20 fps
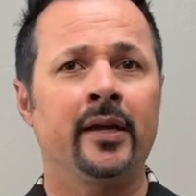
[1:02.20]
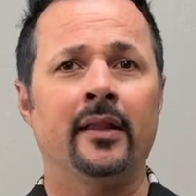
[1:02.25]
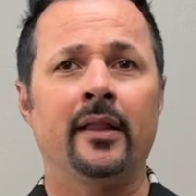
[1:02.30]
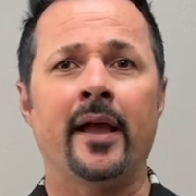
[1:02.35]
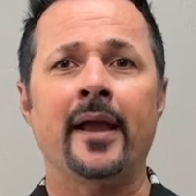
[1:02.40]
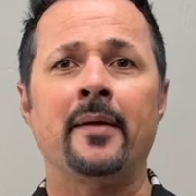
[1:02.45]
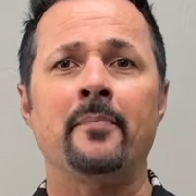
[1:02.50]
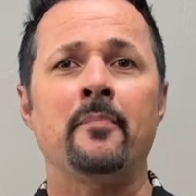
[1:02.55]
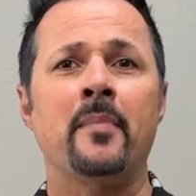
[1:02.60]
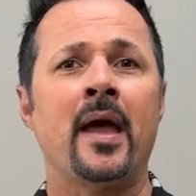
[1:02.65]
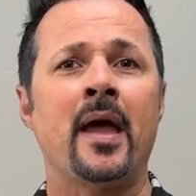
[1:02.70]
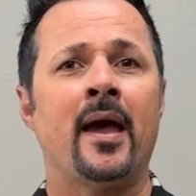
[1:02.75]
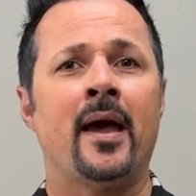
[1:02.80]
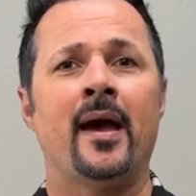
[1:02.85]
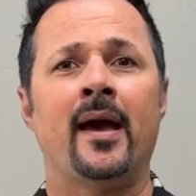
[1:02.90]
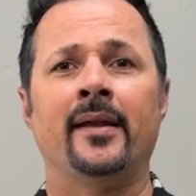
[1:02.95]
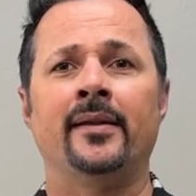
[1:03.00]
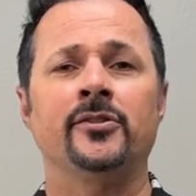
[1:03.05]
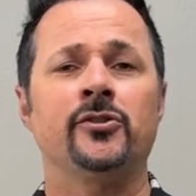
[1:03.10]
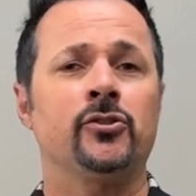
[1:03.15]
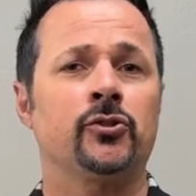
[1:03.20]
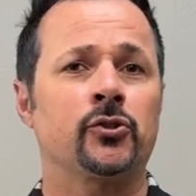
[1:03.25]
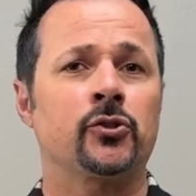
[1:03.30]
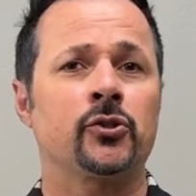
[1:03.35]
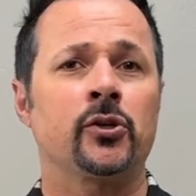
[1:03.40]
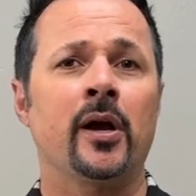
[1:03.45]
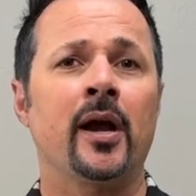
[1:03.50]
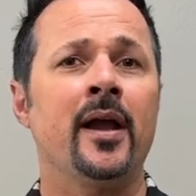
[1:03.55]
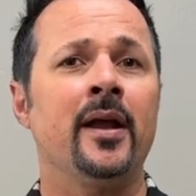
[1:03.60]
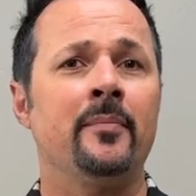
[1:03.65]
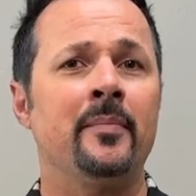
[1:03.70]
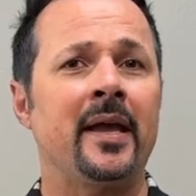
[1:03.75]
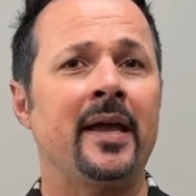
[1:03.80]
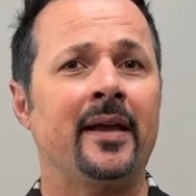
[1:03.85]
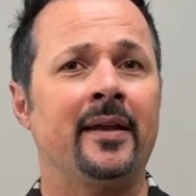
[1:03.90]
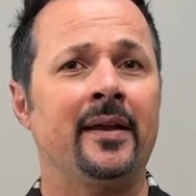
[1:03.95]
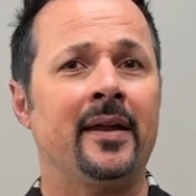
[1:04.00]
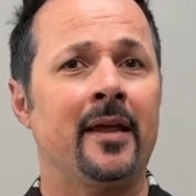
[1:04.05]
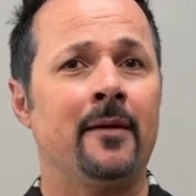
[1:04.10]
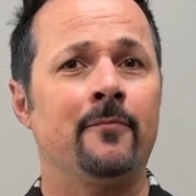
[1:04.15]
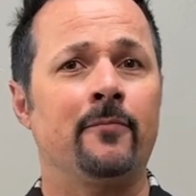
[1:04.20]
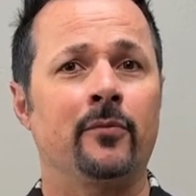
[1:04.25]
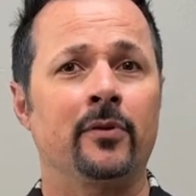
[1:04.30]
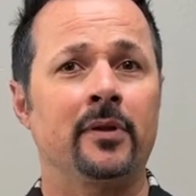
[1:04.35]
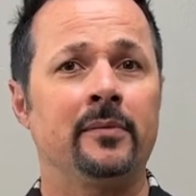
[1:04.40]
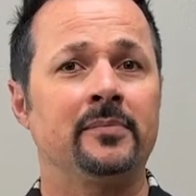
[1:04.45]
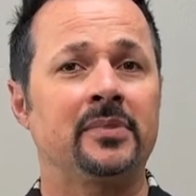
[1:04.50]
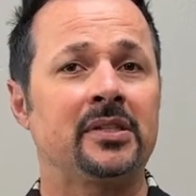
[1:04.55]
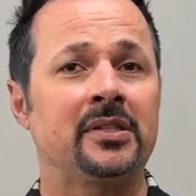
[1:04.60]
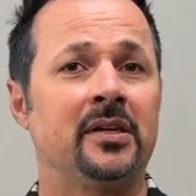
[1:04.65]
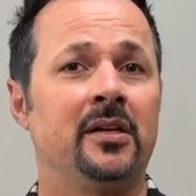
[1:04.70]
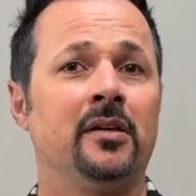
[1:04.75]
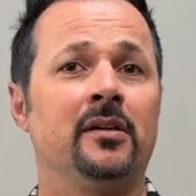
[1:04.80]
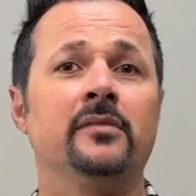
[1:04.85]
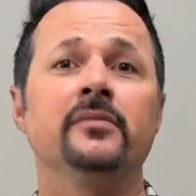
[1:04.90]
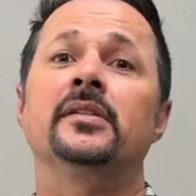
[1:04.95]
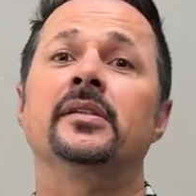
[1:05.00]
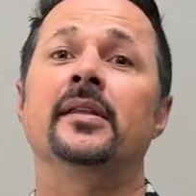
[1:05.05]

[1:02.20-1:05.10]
like mad and just trying to make a name for themselves.